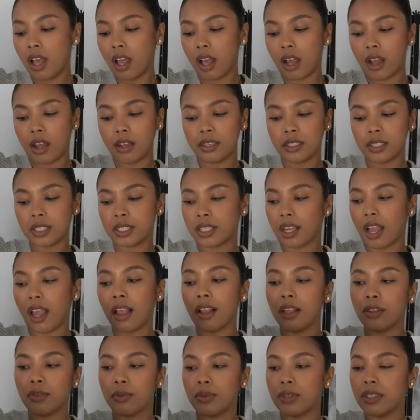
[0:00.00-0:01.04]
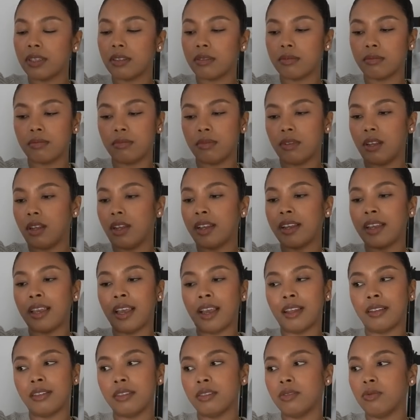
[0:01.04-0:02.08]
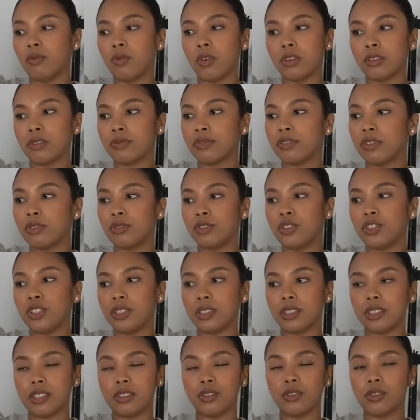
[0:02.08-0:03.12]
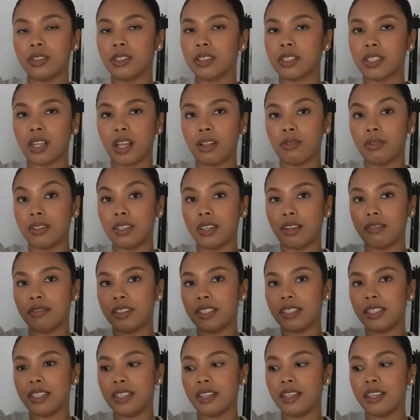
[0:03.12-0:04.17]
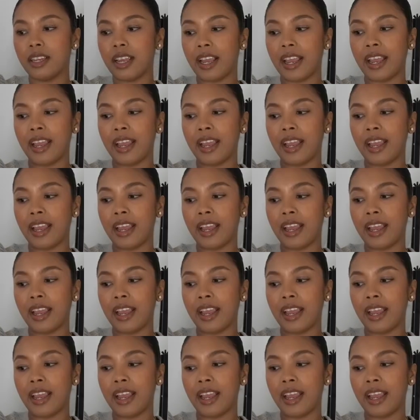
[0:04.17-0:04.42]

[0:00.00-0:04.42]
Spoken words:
I style it with, again, one of those jeans that you can style with everything.